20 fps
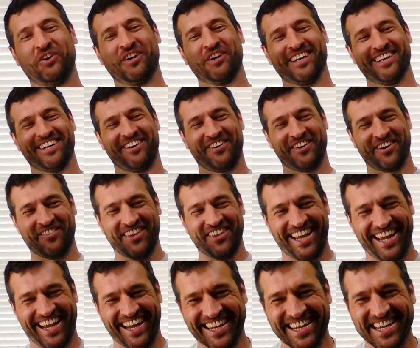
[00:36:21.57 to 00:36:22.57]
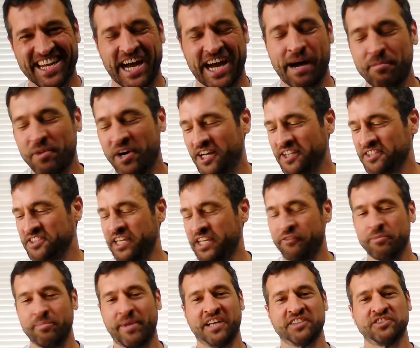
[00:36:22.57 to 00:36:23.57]
Don't give me that. I'm
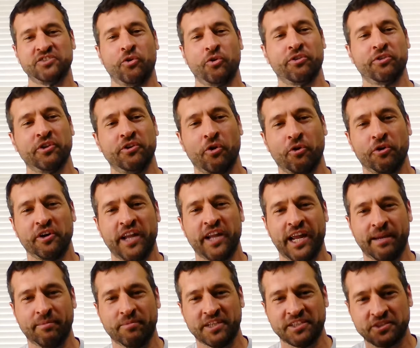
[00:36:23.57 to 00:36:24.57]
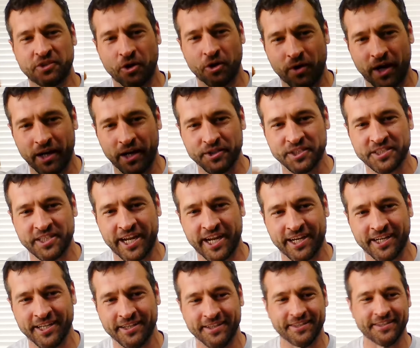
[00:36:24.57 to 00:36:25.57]
7 miles north of Notre Dame. Let's go Irish,
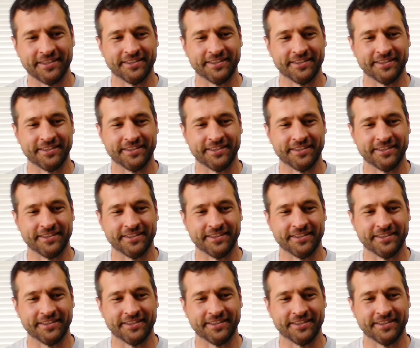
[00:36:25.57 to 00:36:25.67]
Danny.